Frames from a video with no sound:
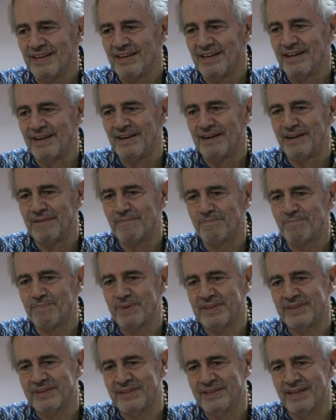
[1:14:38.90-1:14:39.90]
Um,
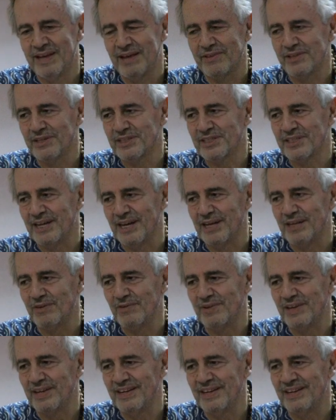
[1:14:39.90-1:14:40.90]
but the other side
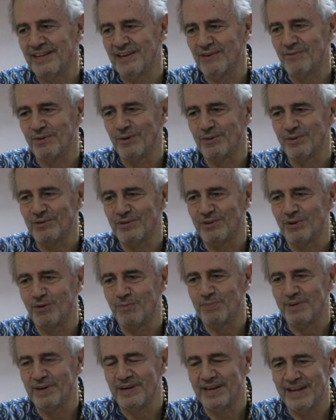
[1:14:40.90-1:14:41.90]
of it, and I wrote an
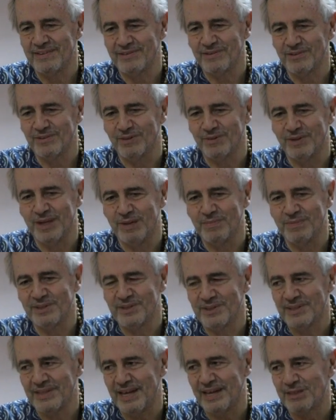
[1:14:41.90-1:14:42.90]
open letter to him,
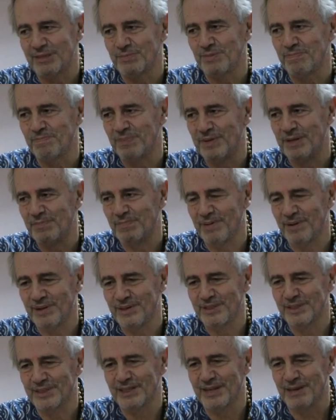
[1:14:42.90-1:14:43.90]
is yes, but people
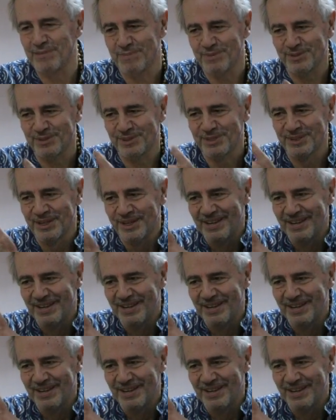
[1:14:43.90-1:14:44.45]
in Cyprus